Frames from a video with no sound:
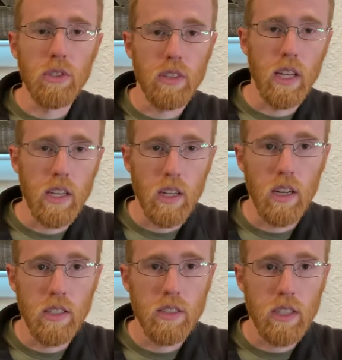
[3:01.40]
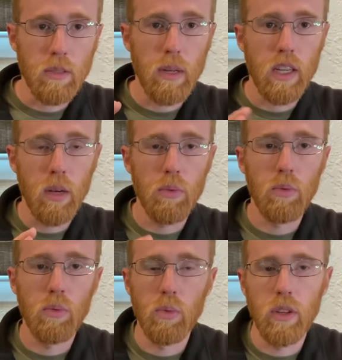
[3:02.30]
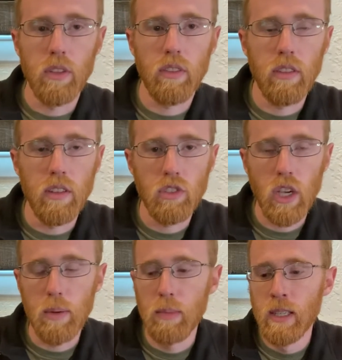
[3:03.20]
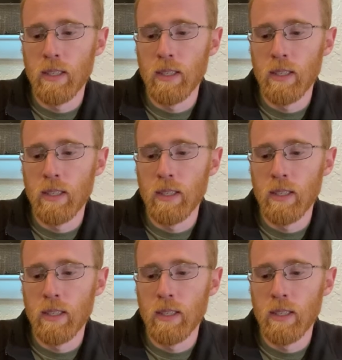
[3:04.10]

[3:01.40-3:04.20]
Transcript: and that got it synced back up with the chime.